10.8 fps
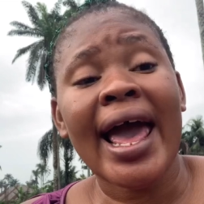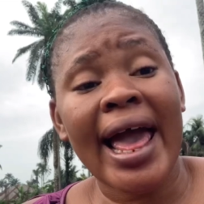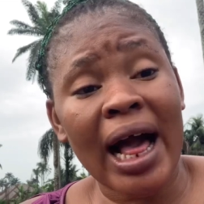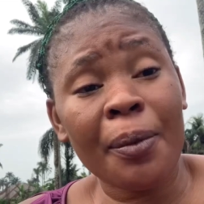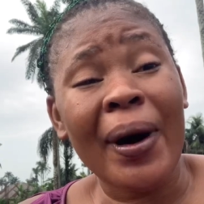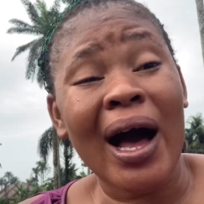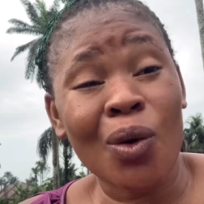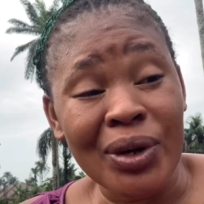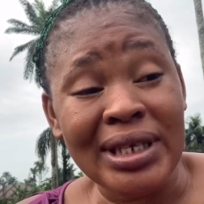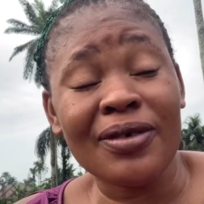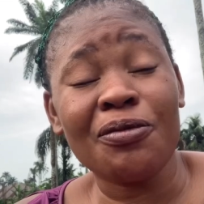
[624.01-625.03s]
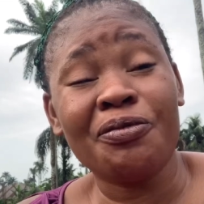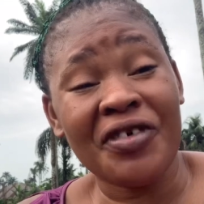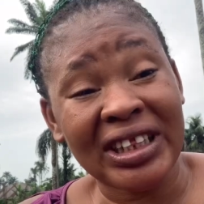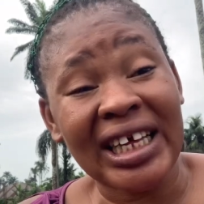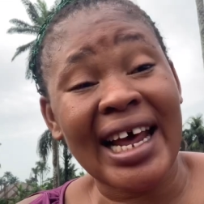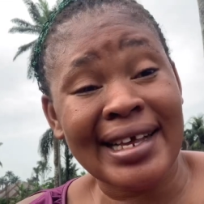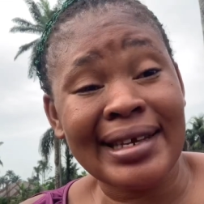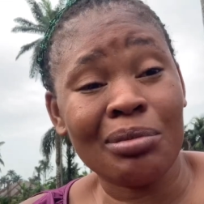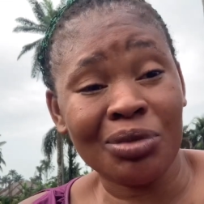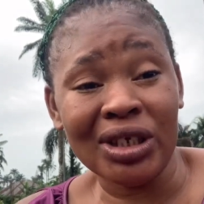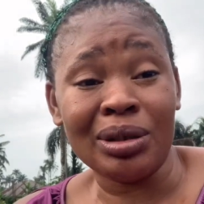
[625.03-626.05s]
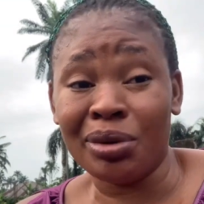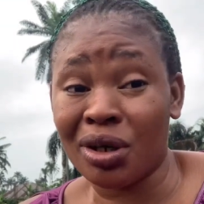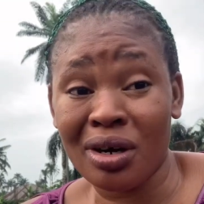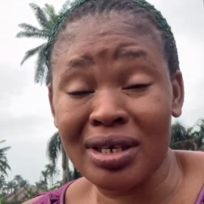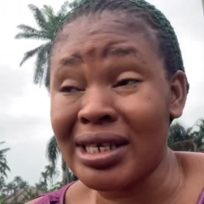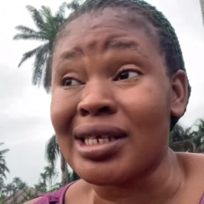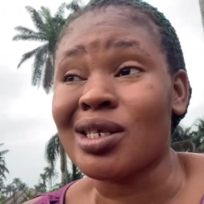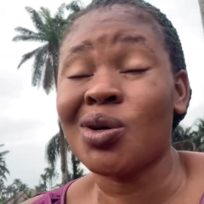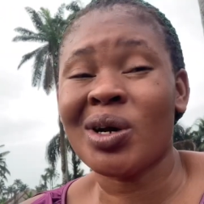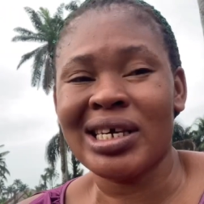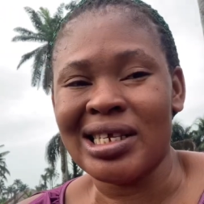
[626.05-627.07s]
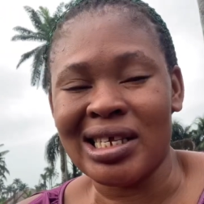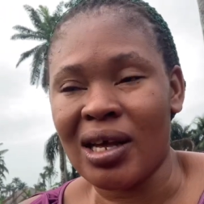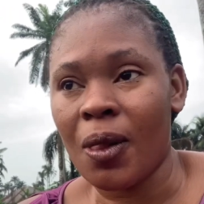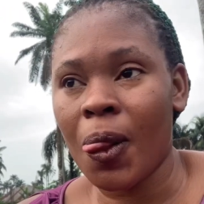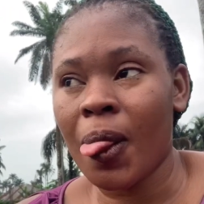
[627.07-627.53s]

Help her with fertilizer money because it's not easy.